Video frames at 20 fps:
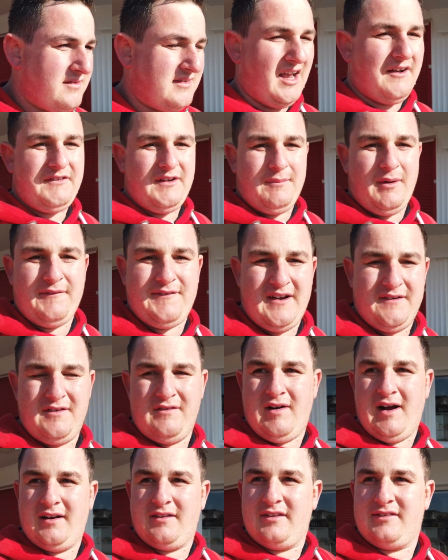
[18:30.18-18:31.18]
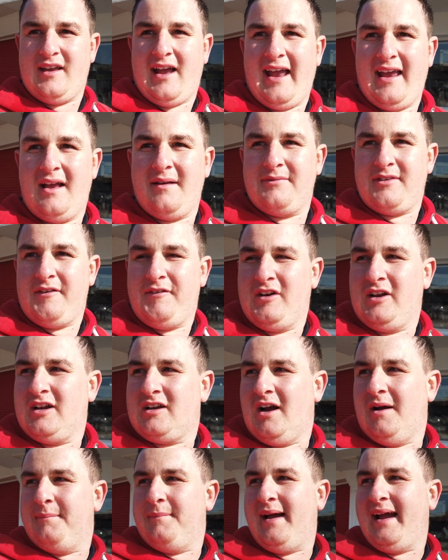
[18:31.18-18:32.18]
definitely my favourite ride of the day. I'm definitely
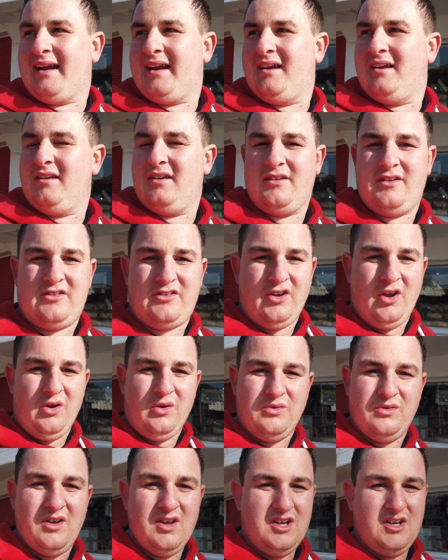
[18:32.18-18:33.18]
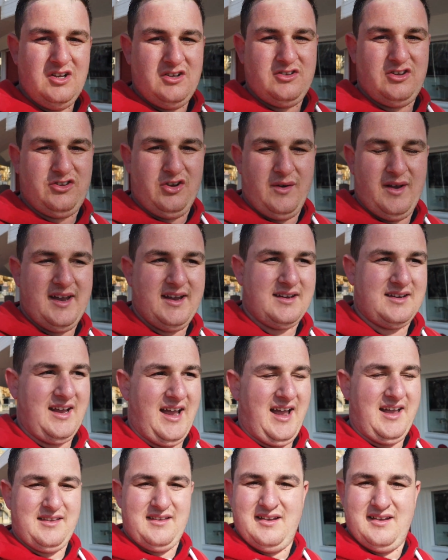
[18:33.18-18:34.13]
going to come back soon to do it again.